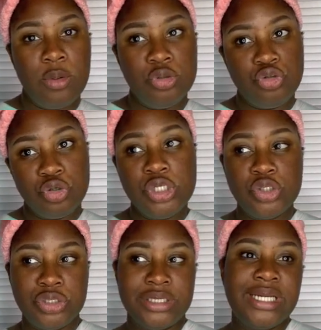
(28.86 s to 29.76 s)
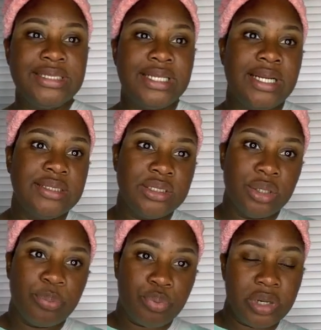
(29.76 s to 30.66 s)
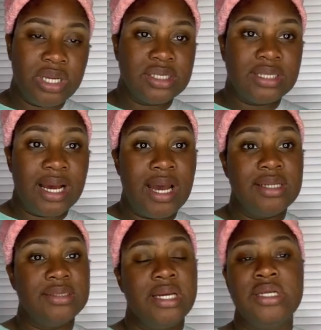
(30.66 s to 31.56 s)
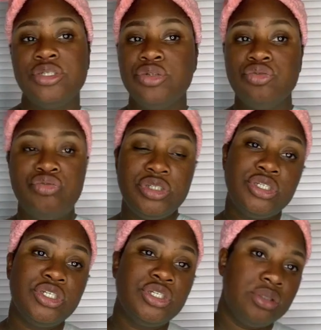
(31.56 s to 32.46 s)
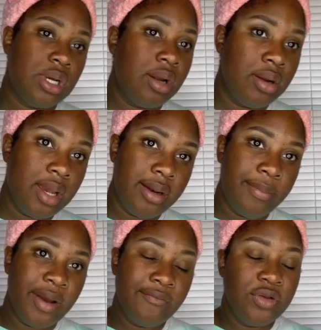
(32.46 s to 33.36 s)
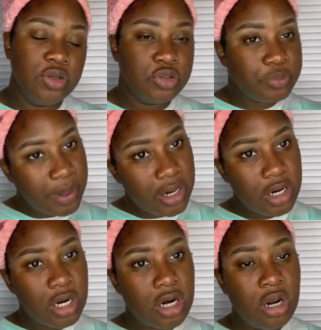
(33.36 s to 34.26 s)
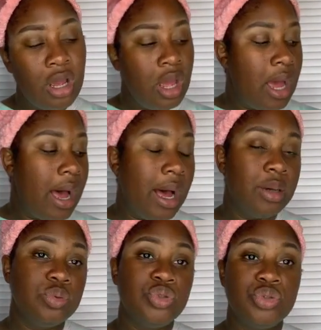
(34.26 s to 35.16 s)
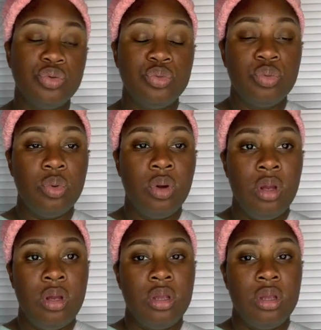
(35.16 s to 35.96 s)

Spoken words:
during those days that I took breaks, I decided to do research on how to edit my videos better, how to